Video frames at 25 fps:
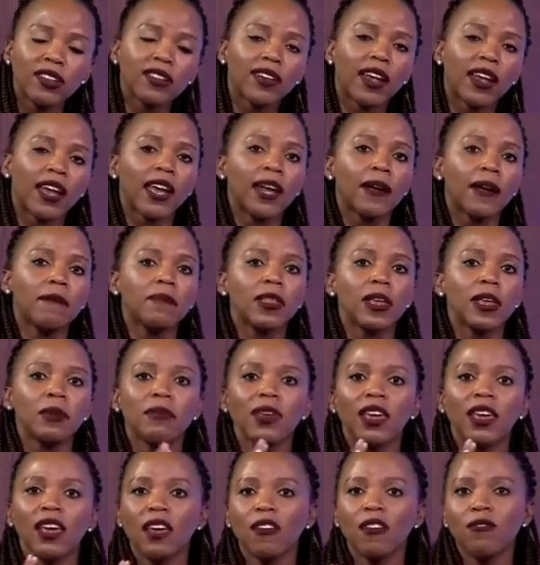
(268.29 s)
time, they
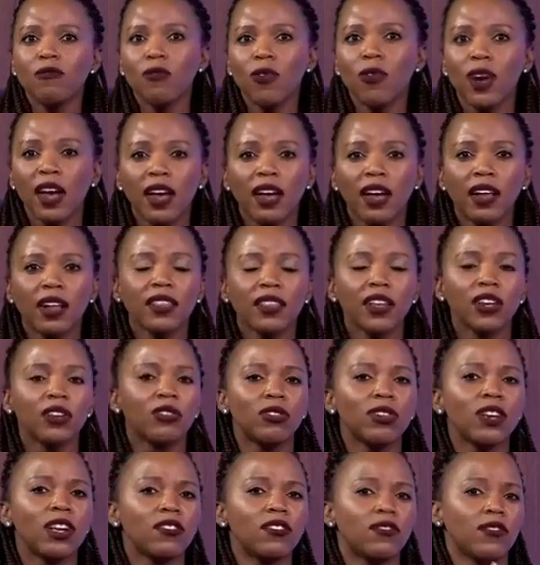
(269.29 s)
behave well, they
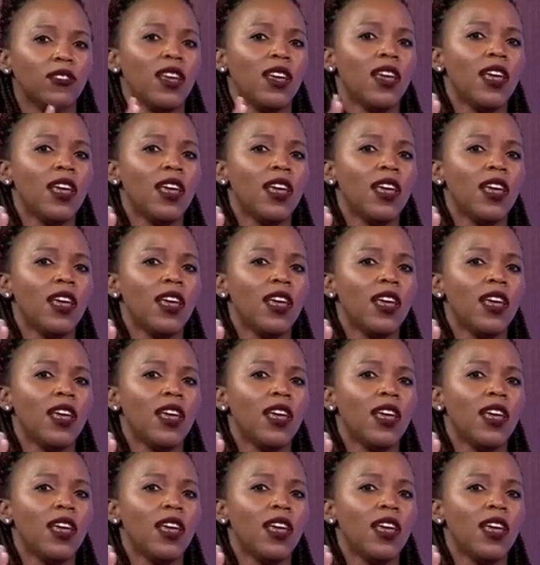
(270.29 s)
don't have